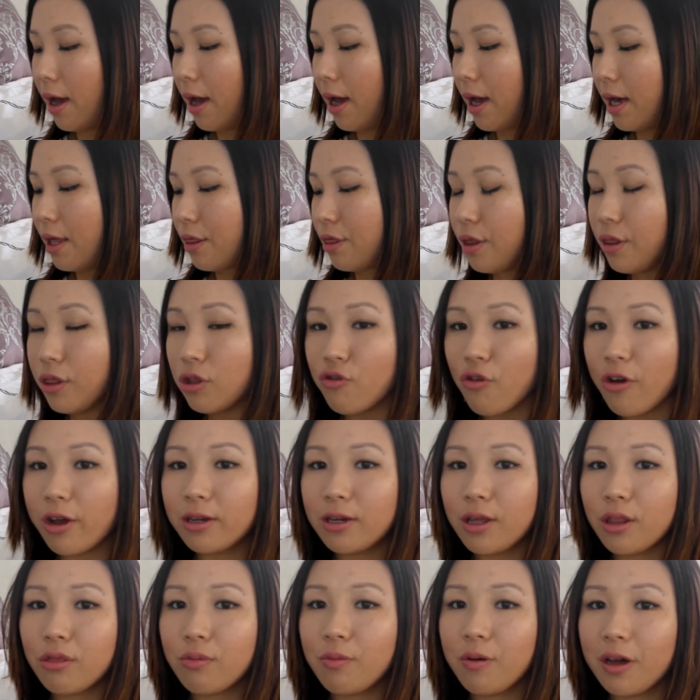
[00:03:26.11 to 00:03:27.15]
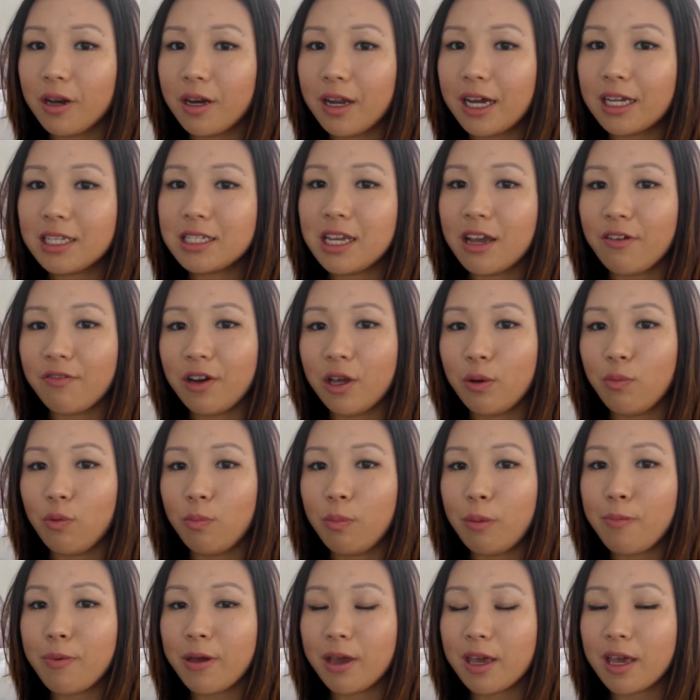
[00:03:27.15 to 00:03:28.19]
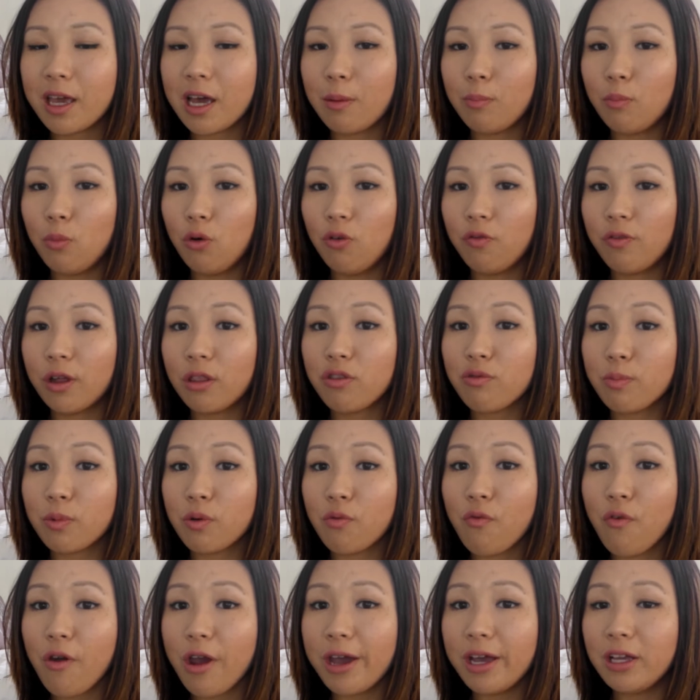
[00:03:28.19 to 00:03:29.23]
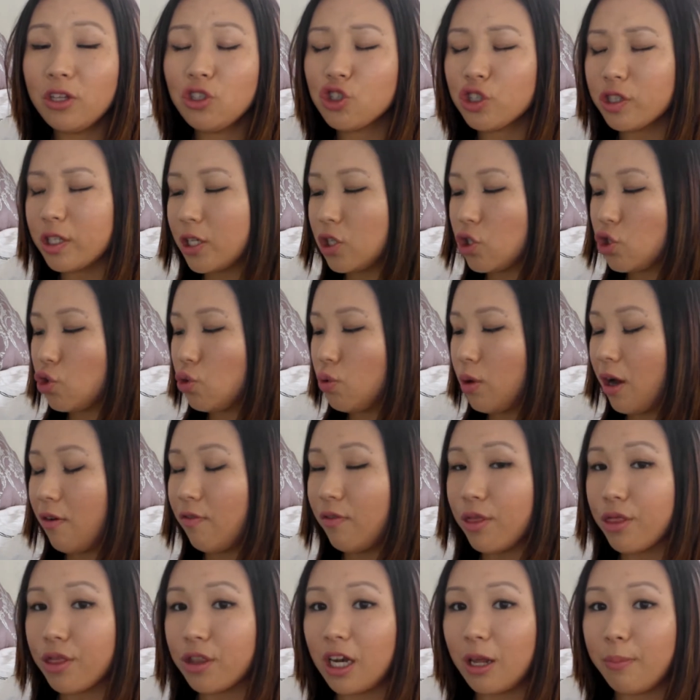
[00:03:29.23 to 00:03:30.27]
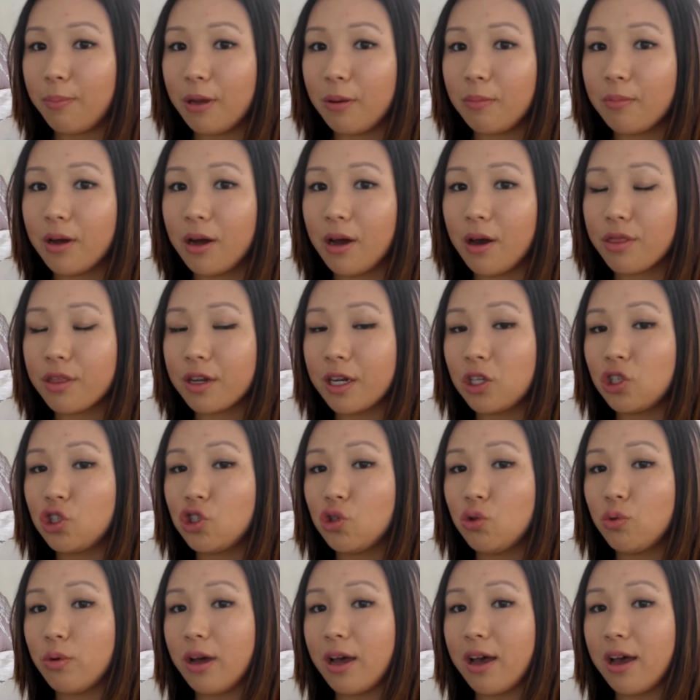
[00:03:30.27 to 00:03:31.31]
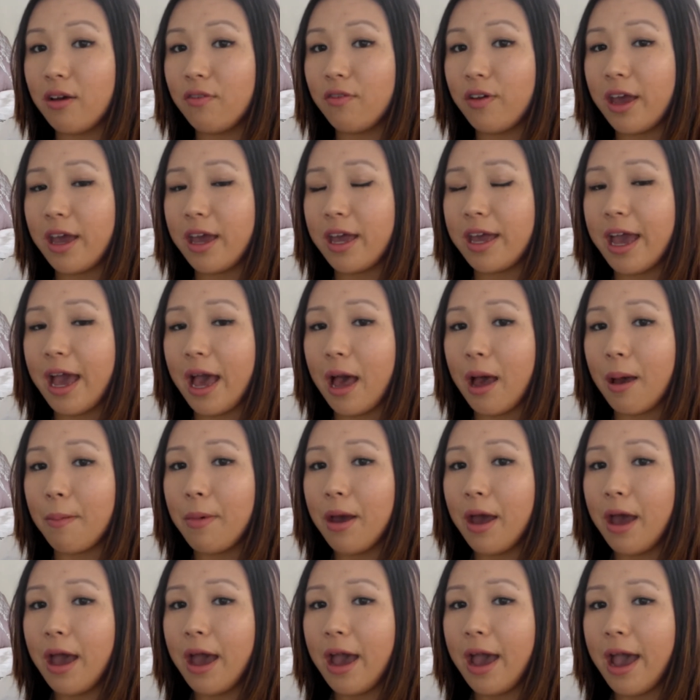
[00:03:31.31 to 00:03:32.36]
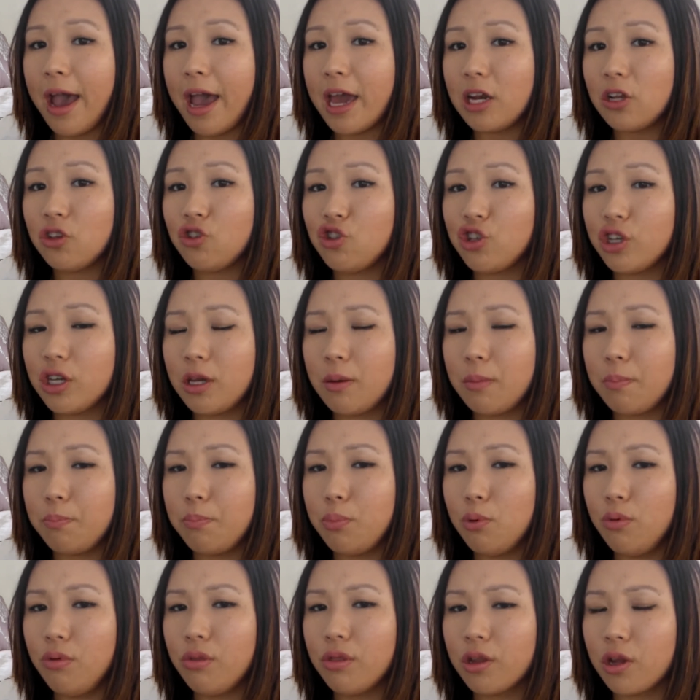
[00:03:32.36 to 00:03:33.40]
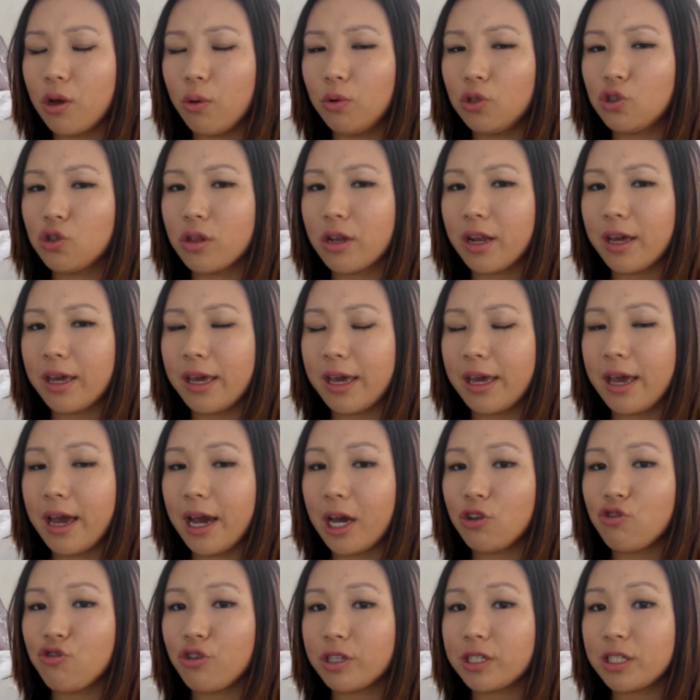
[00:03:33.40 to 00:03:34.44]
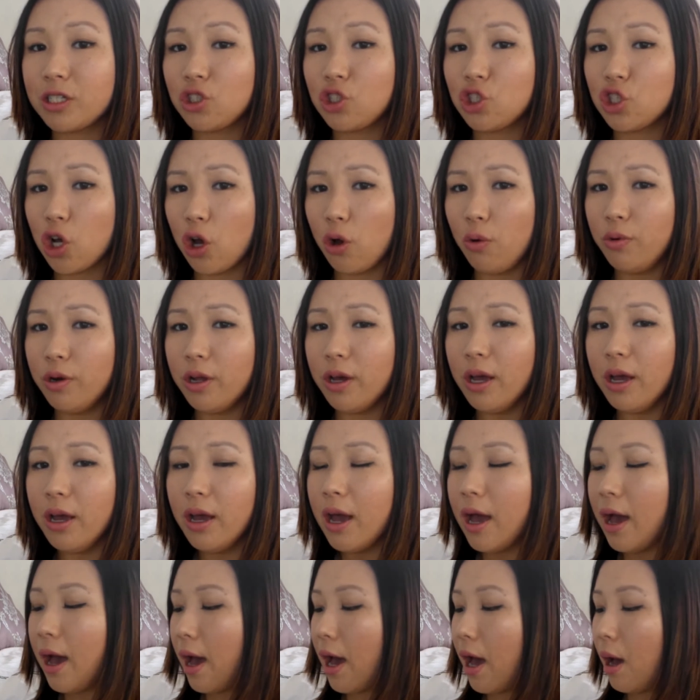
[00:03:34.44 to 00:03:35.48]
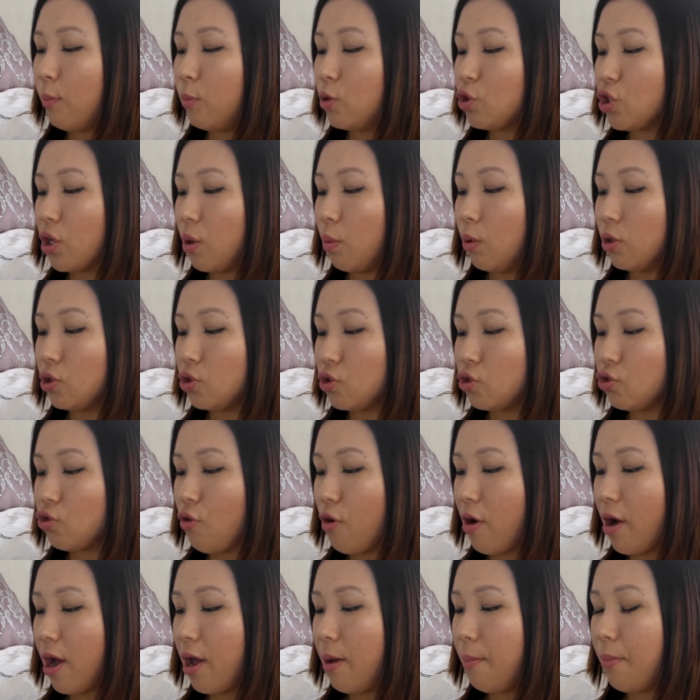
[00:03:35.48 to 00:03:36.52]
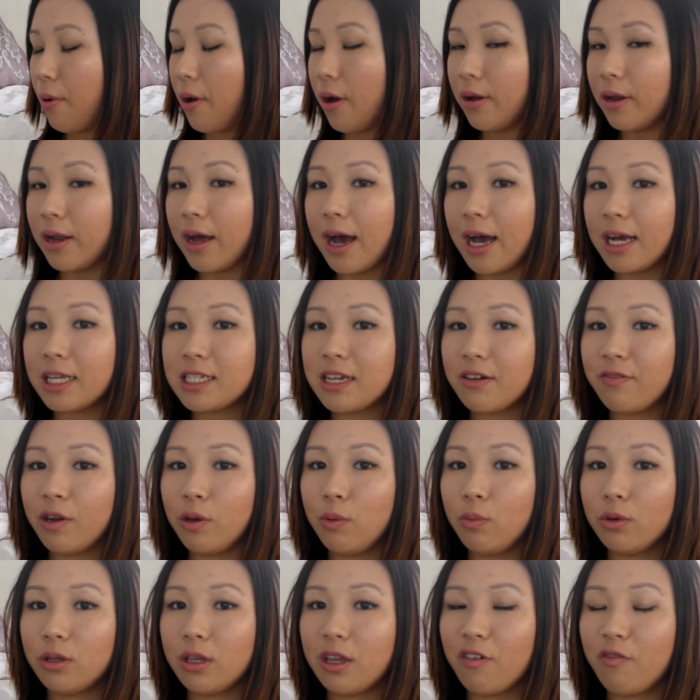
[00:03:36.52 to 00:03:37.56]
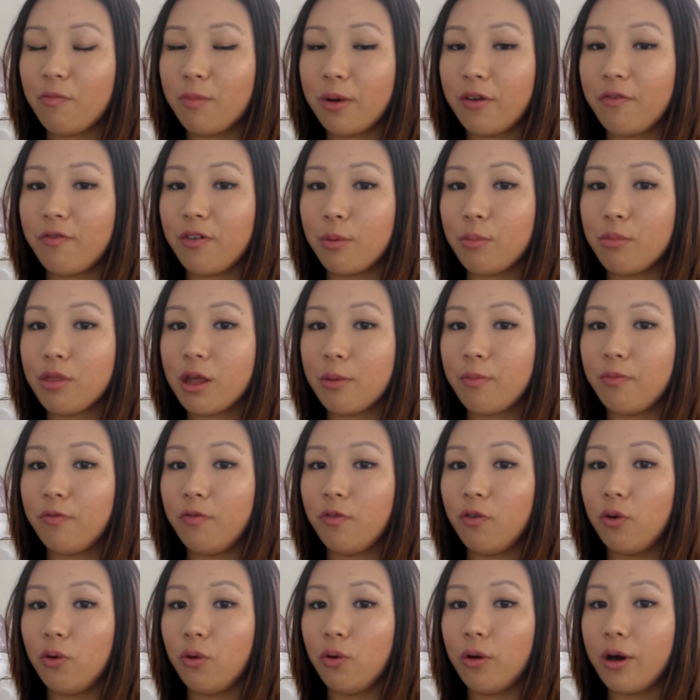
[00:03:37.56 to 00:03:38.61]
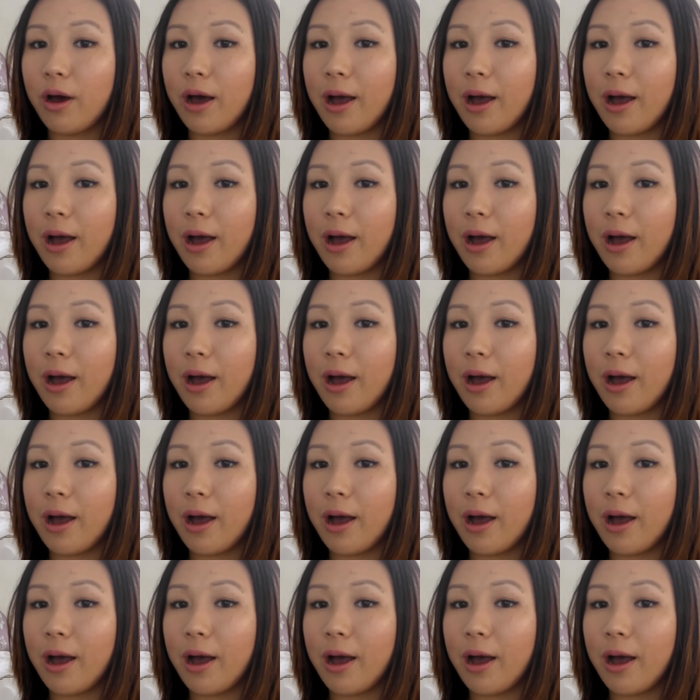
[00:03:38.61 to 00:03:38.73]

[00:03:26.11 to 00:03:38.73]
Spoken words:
since trying this one, I definitely will be picking up more things from the range. They do have a sleeping mask, and they do have a energy booster, which is like a hydrating toner, which I want to try, but I definitely would give my thumbs up for